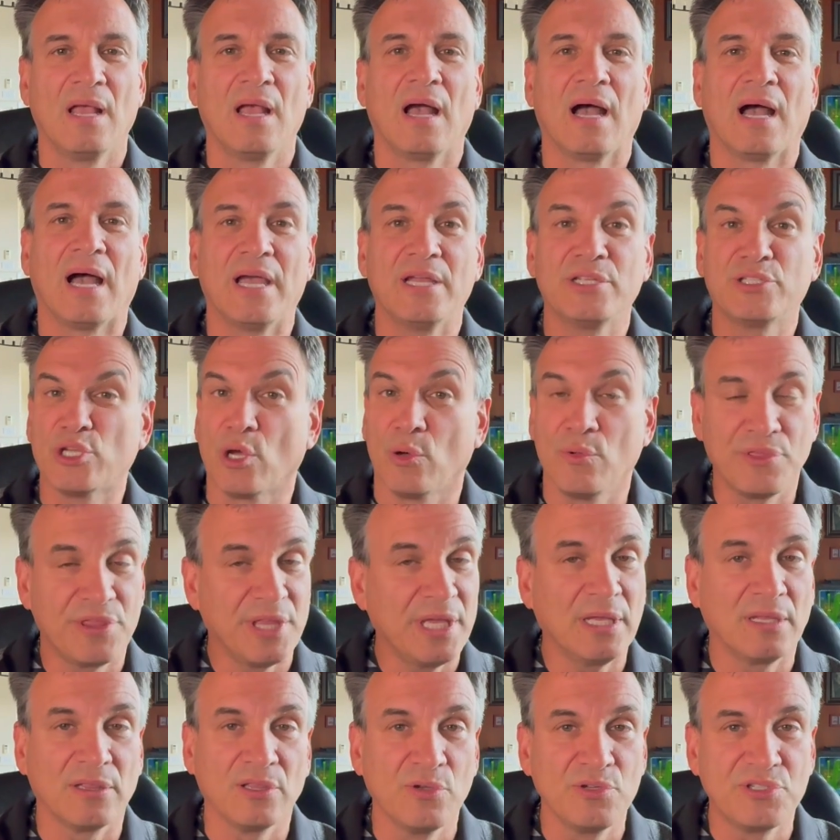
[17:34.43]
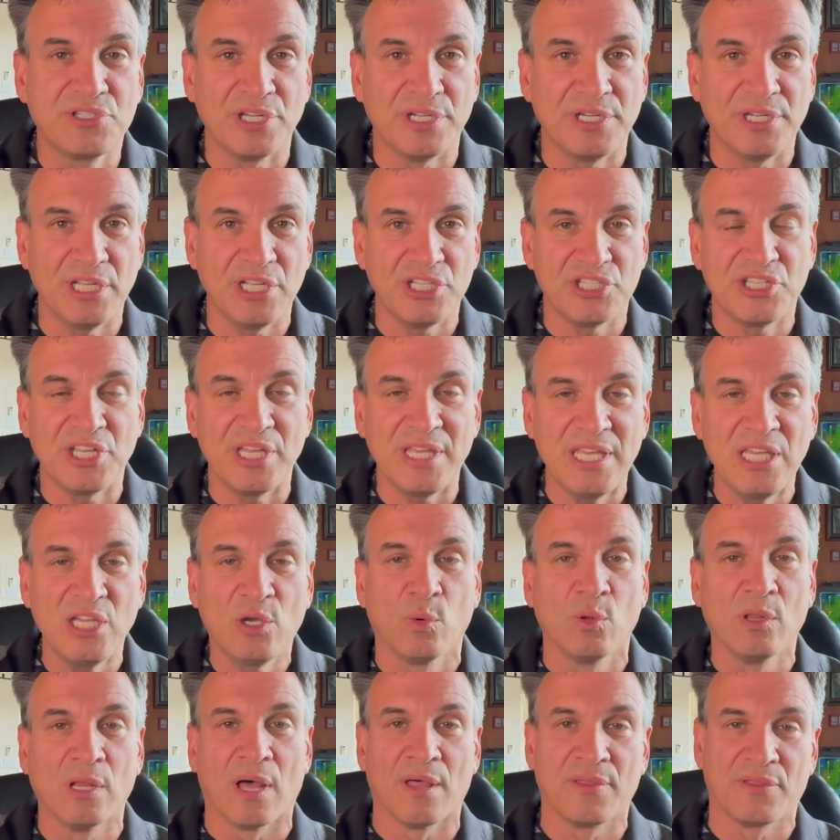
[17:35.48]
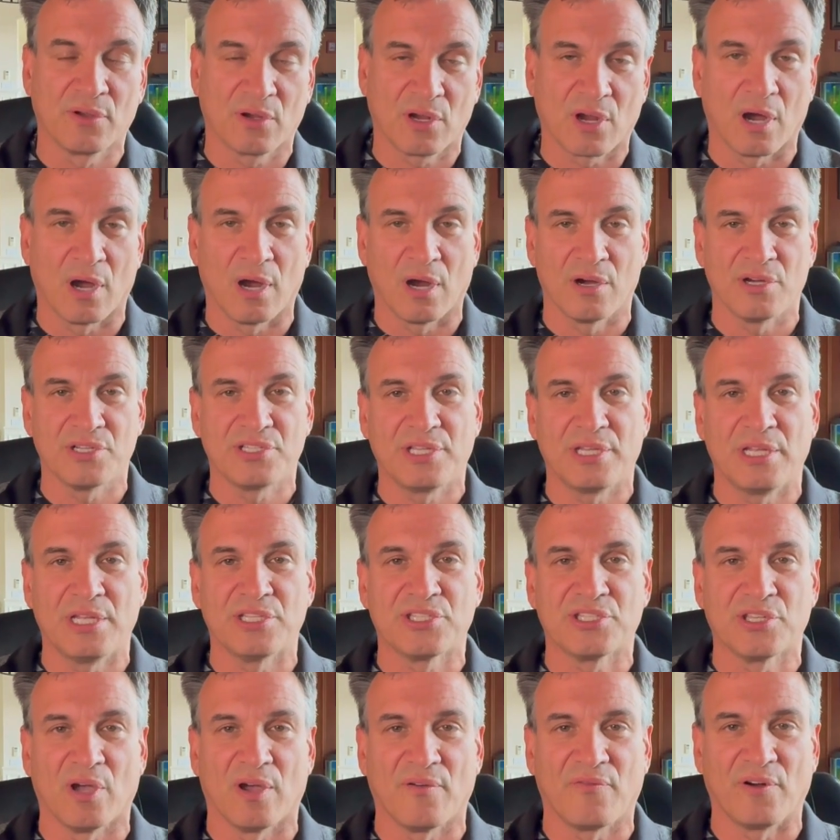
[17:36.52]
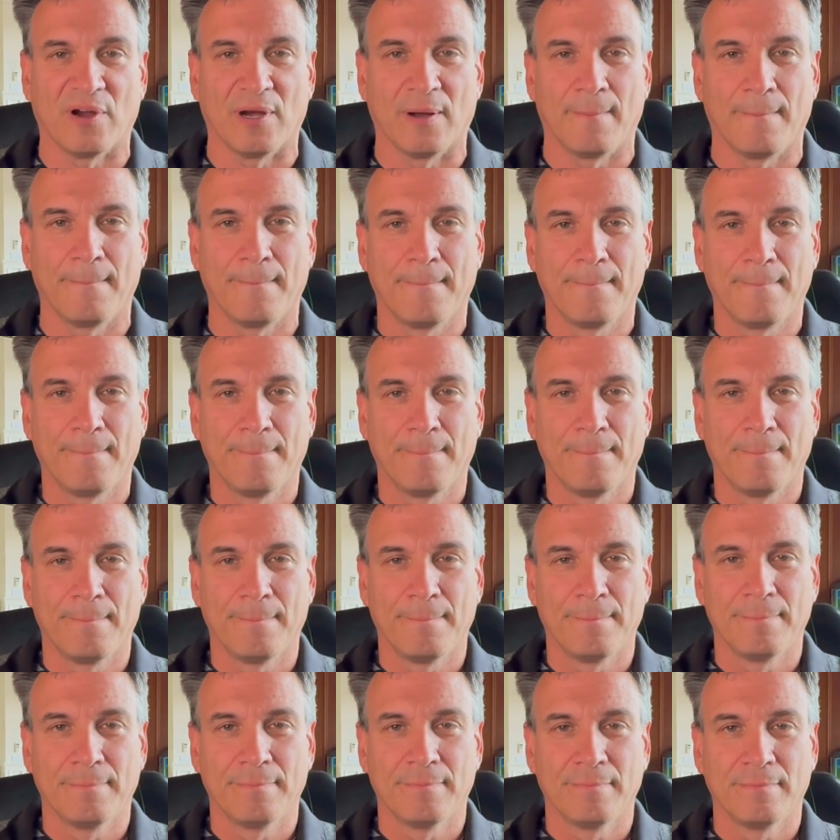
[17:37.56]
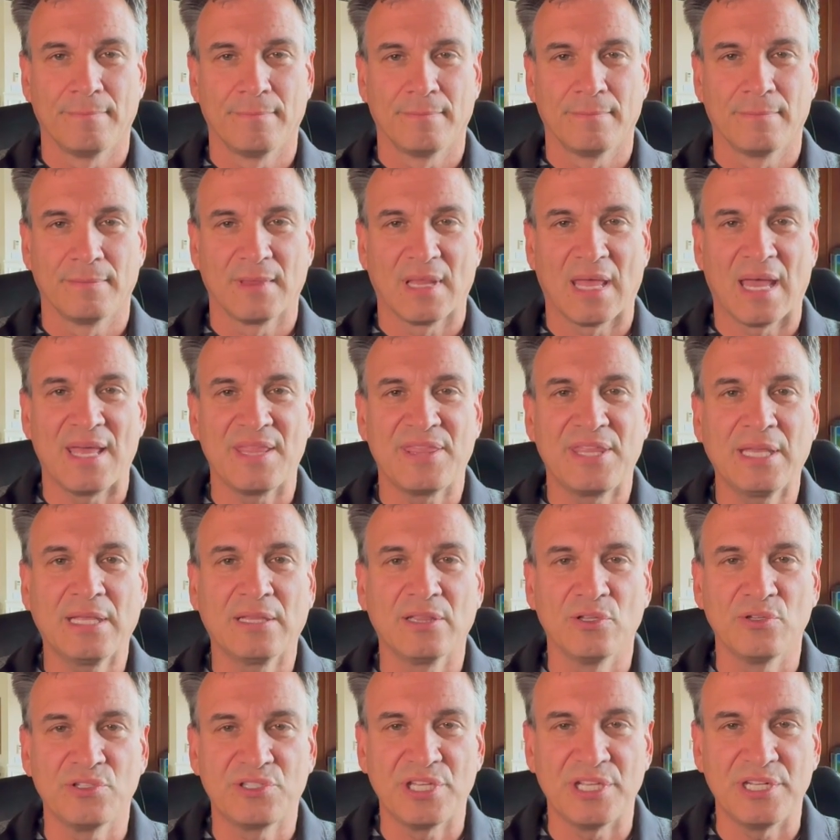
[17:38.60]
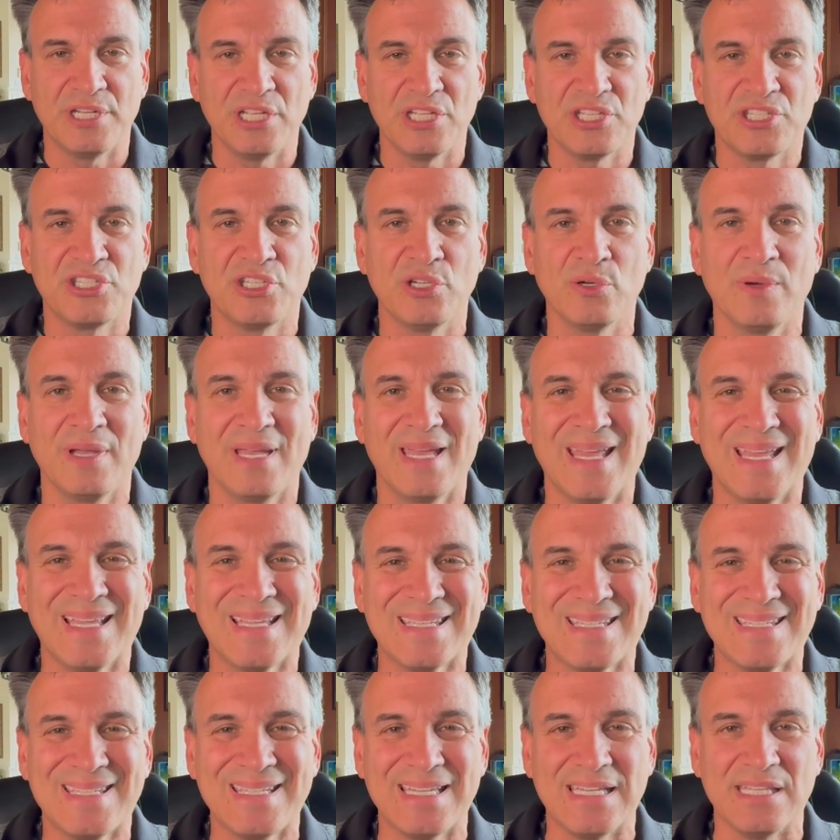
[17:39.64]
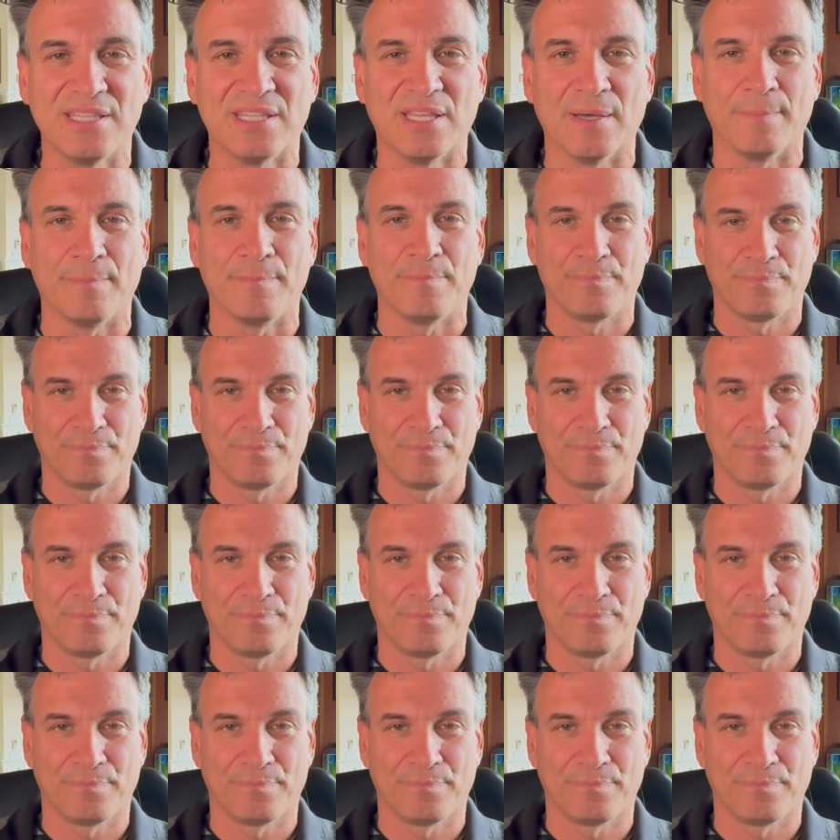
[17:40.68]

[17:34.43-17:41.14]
I don't think Lucid needs to equal other cars in software. I think Lucid needs to exceed them.